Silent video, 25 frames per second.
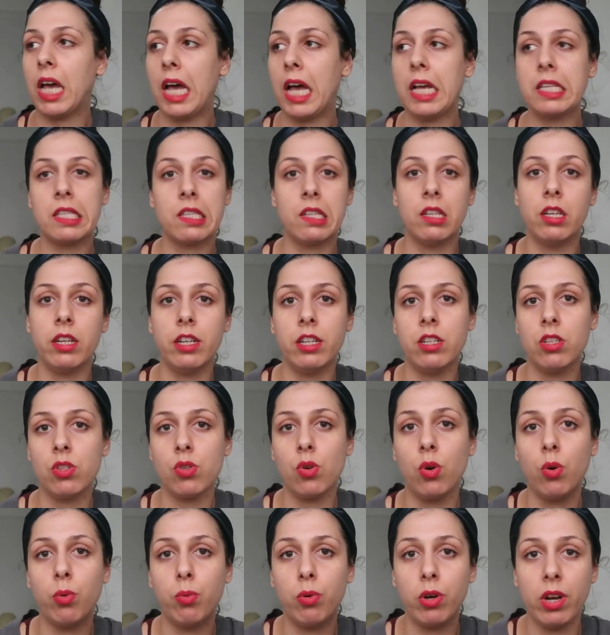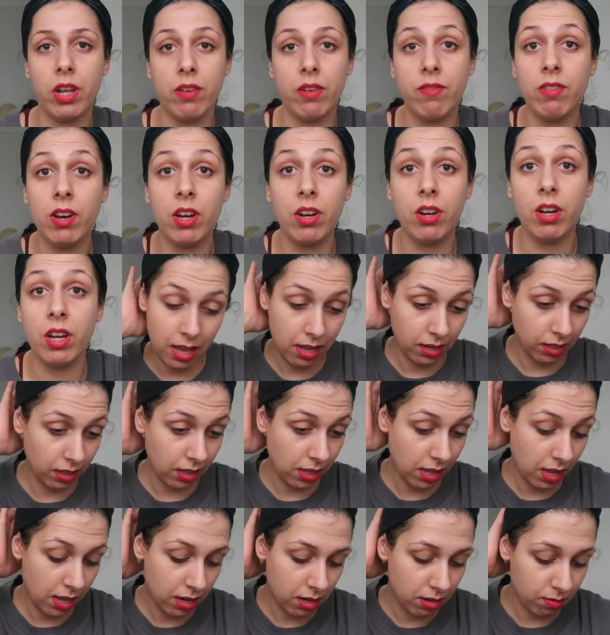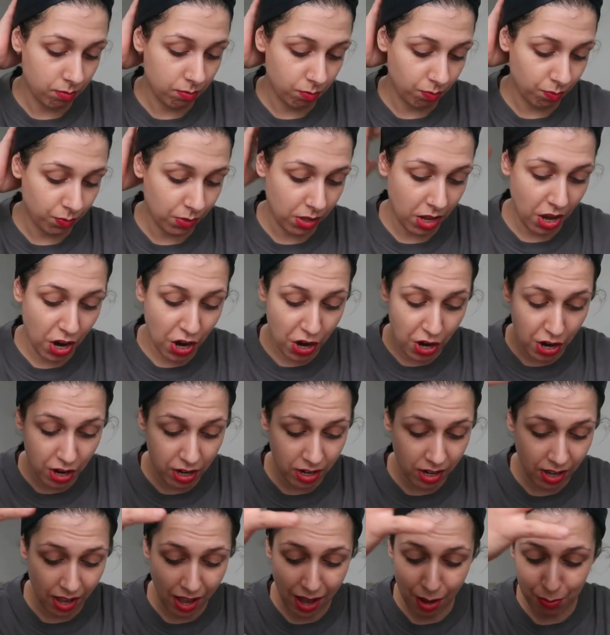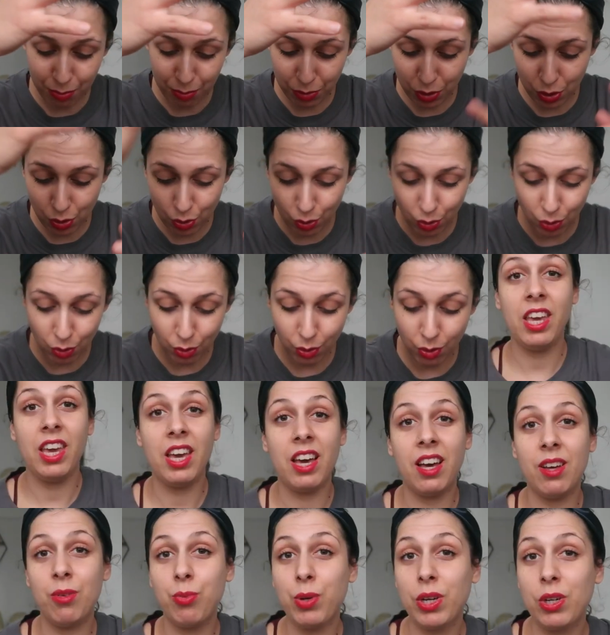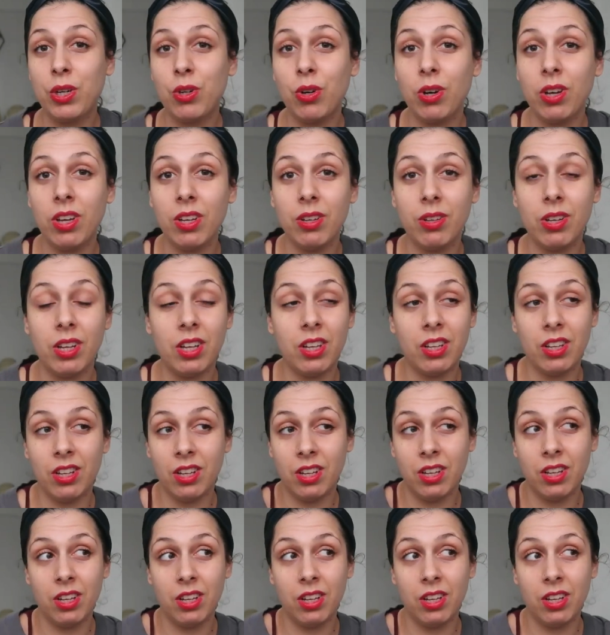as a nurse or whatever and, and earn up to here we go uh,